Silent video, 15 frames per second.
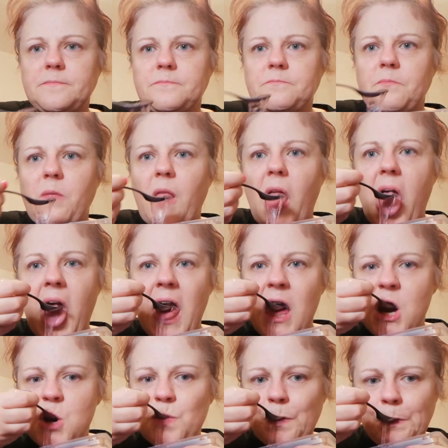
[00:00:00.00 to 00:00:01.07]

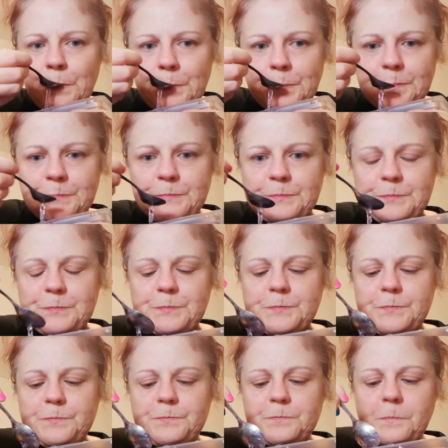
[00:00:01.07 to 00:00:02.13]

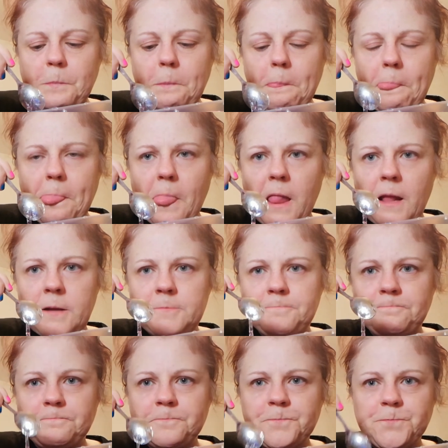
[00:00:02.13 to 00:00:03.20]

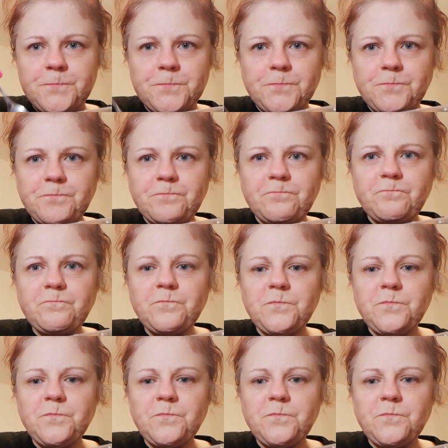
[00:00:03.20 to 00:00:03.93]
Nothing is said.